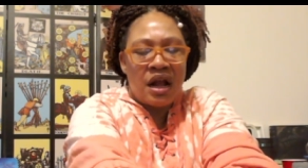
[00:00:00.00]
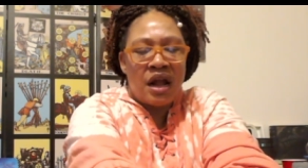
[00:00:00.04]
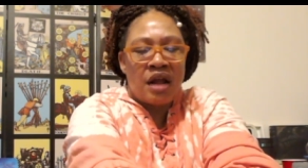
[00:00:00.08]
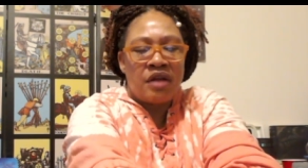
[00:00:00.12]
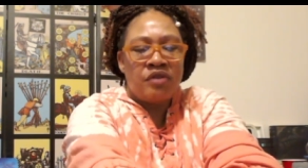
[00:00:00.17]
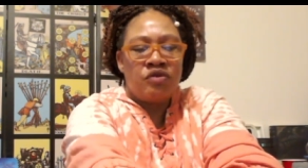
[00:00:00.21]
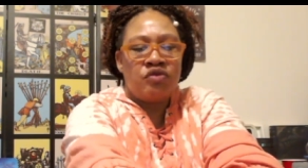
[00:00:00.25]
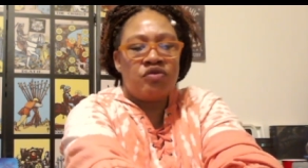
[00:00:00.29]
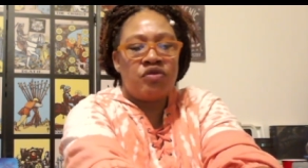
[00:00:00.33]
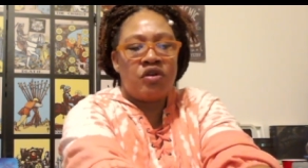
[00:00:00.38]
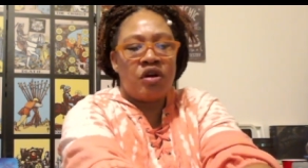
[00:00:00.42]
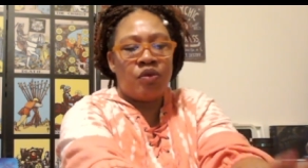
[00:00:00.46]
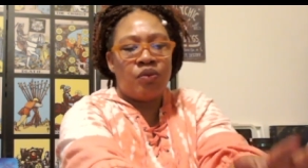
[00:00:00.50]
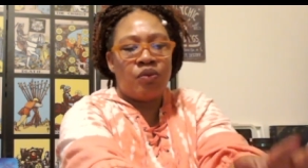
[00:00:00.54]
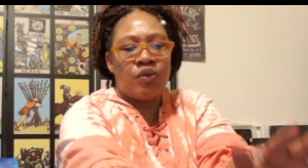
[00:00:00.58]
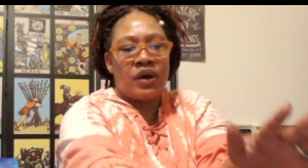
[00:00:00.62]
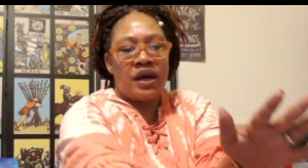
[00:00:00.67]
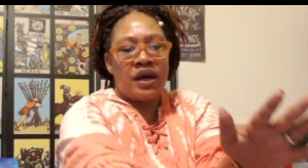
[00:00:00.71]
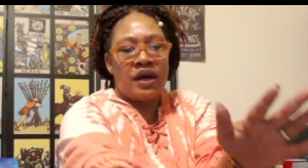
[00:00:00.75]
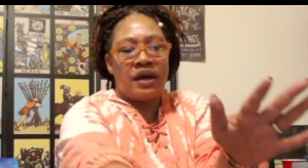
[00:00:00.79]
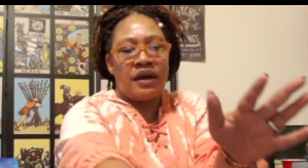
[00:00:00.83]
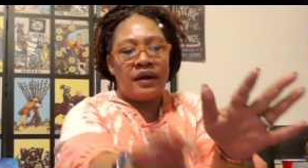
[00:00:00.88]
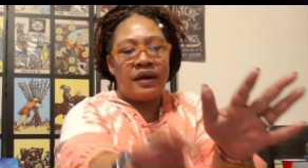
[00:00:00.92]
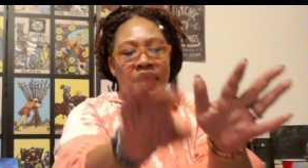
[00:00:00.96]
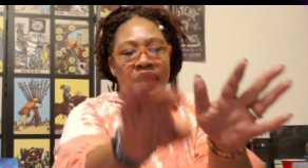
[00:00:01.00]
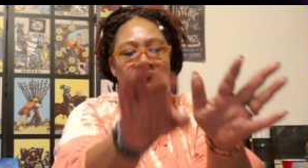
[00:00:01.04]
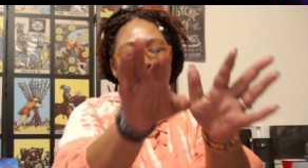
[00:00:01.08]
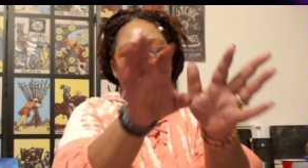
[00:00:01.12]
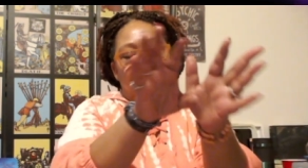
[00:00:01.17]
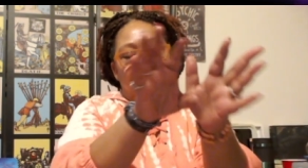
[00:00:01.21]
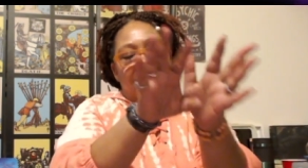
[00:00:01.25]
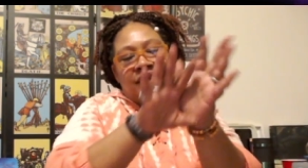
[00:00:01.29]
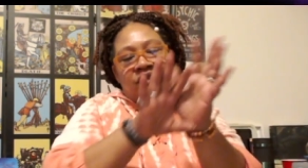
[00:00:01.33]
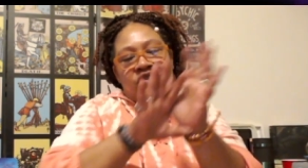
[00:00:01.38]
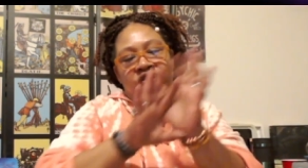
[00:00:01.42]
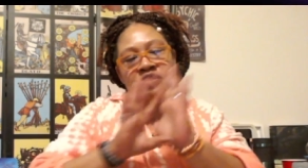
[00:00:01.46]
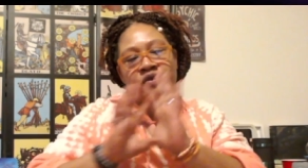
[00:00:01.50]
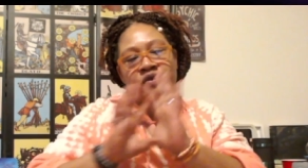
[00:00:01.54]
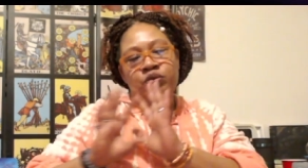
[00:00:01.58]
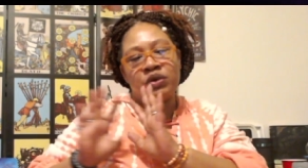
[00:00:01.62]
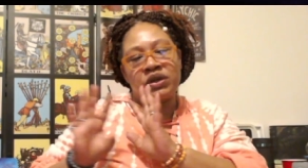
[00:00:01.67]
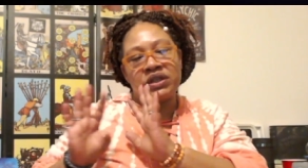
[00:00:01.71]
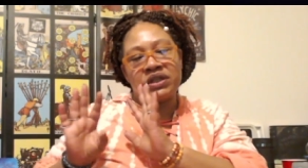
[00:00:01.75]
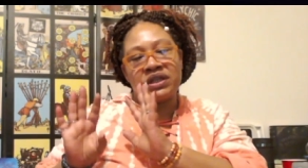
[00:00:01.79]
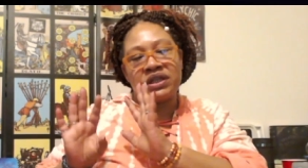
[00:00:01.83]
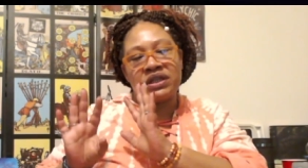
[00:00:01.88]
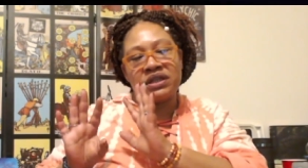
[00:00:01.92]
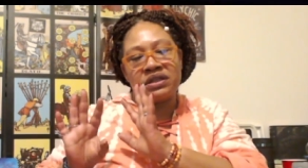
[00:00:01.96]
You know what? I just
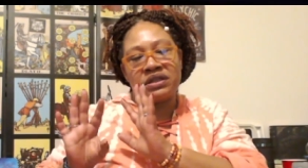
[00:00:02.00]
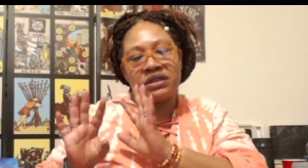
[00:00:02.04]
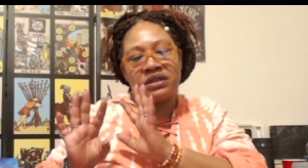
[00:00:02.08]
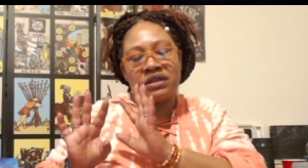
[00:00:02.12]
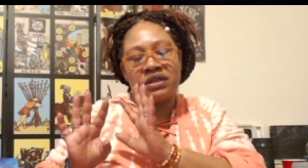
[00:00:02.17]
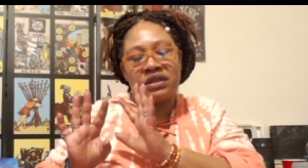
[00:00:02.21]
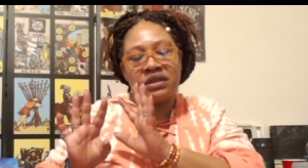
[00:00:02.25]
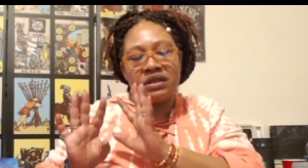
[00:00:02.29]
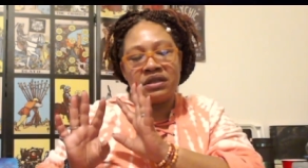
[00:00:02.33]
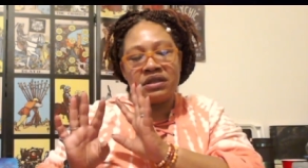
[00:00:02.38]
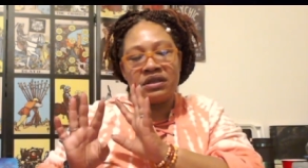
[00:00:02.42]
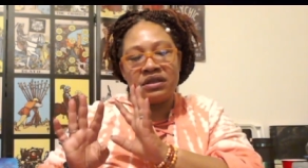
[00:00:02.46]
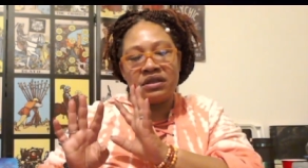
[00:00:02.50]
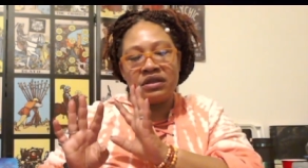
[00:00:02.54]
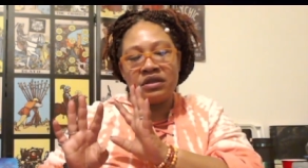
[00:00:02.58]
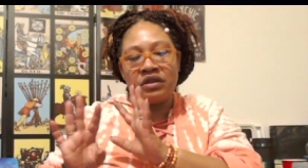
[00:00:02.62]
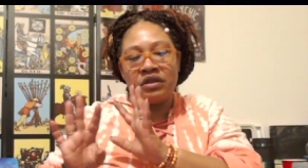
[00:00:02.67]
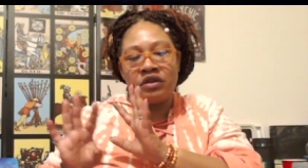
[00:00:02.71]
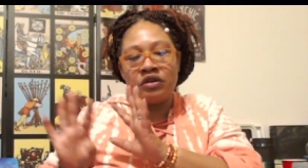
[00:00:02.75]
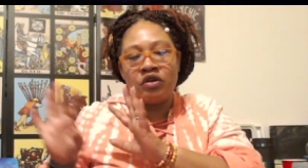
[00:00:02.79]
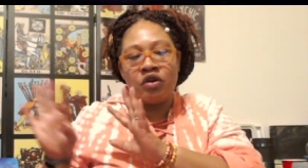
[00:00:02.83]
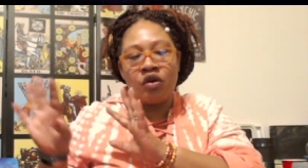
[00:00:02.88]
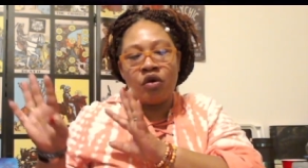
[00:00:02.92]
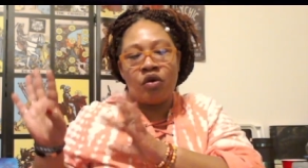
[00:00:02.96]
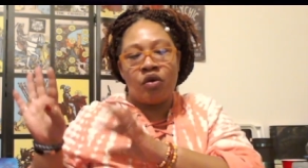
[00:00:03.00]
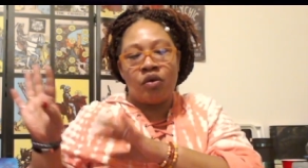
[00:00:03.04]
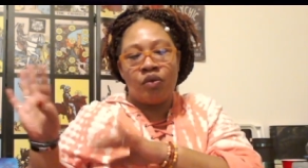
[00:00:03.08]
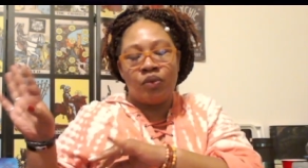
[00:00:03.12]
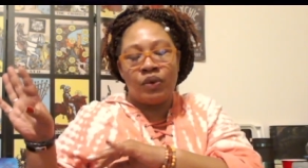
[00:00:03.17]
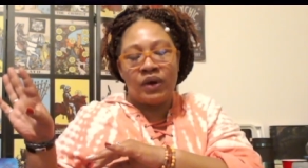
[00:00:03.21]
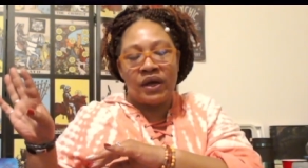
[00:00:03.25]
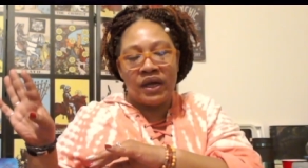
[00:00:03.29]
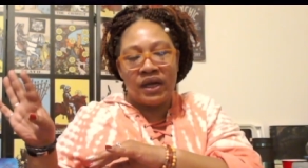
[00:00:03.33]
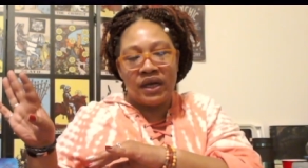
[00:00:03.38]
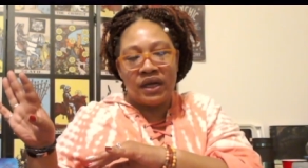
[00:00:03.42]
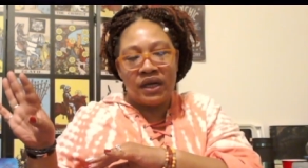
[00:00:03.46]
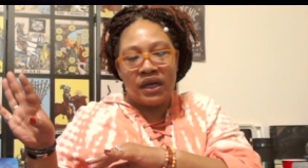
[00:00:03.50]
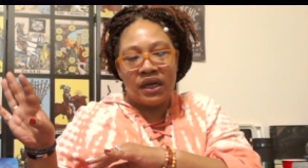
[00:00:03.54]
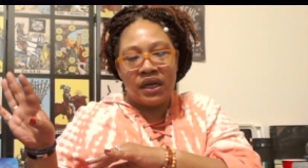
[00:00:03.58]
want this to go away.